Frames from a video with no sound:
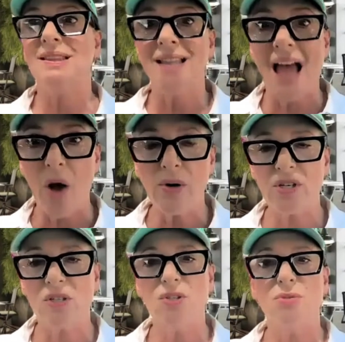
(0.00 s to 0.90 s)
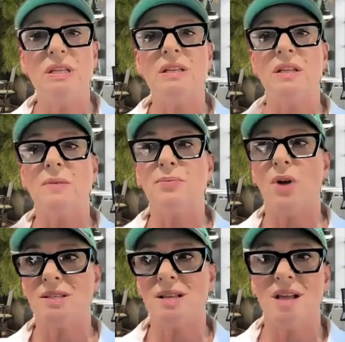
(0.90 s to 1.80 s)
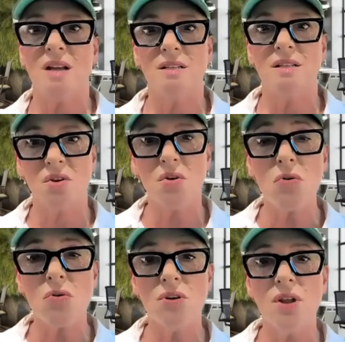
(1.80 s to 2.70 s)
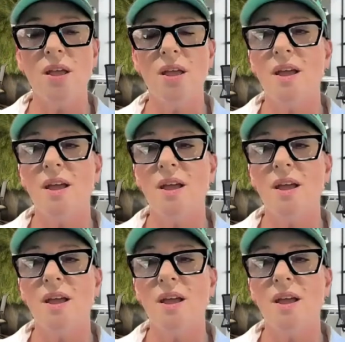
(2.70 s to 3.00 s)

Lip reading: allow it to do the healing process on its own.